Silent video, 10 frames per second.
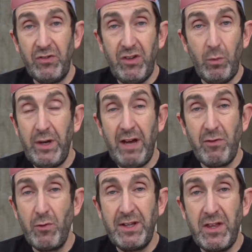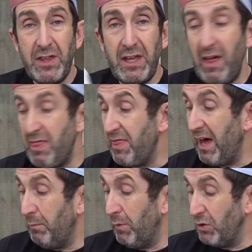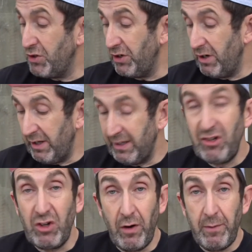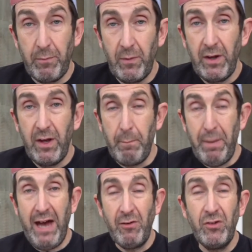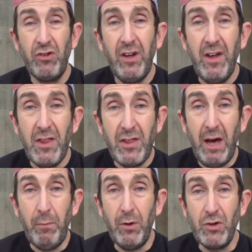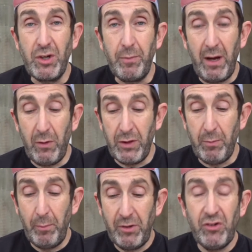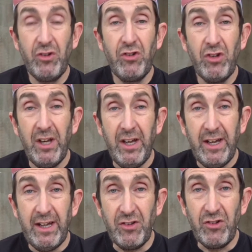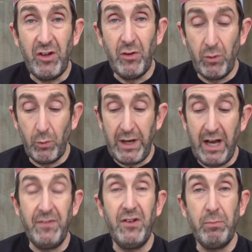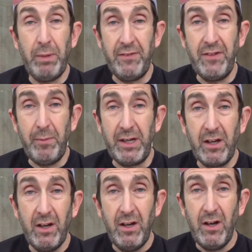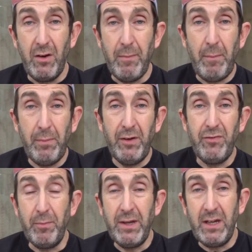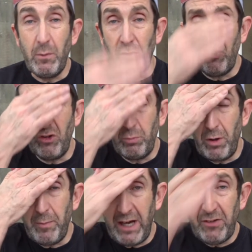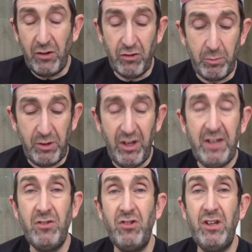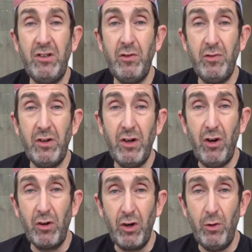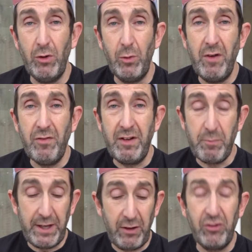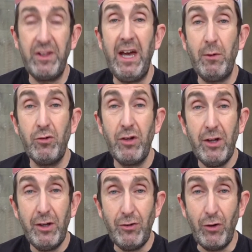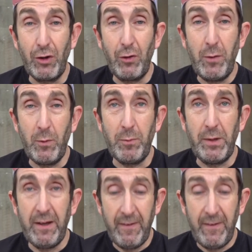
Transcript: did we ever really think that much unless you're a parent that much about thermometers until we had this pandemic. Remember, for me, it was just putting a hand on somebody's head and saying you feel hot, cold, or whatever, Anybody else in the house not agreeing with me.